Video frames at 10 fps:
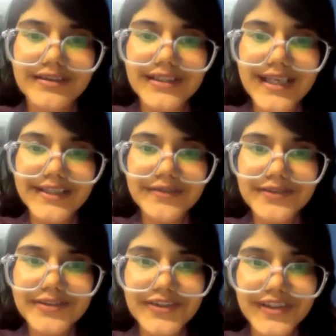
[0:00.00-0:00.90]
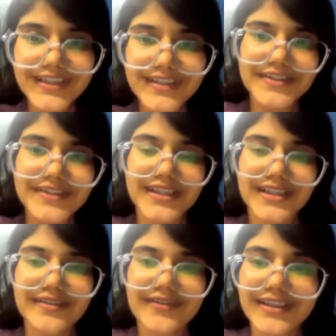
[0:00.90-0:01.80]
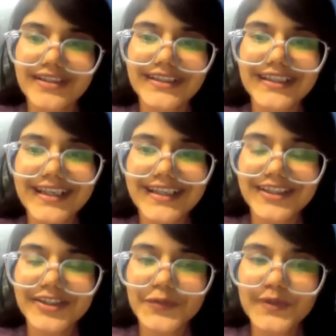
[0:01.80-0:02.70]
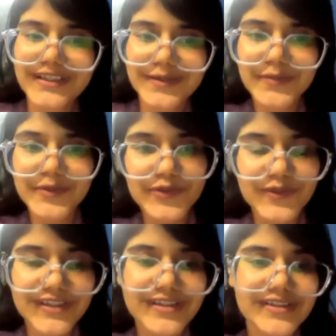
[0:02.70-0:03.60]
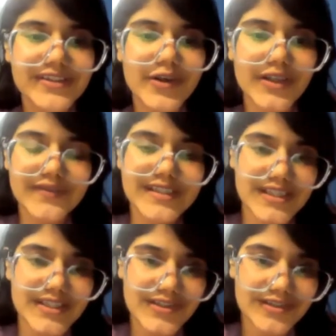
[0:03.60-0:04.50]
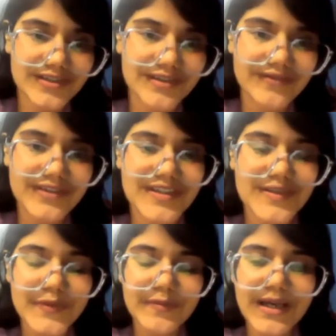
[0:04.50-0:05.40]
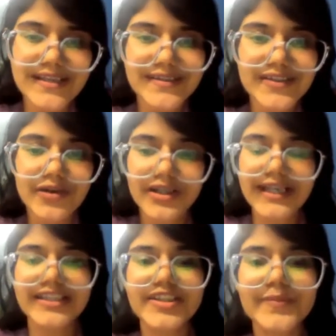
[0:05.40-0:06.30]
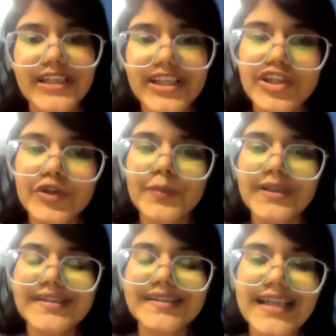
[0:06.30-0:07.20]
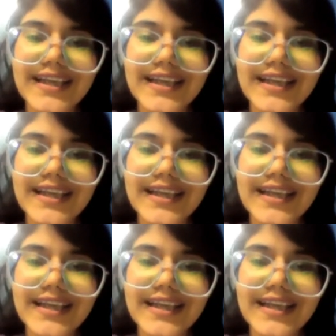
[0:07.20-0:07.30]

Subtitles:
Thank you for joining us today. We are delighted to welcome you to this conversation, which is premised on LGBTQ plus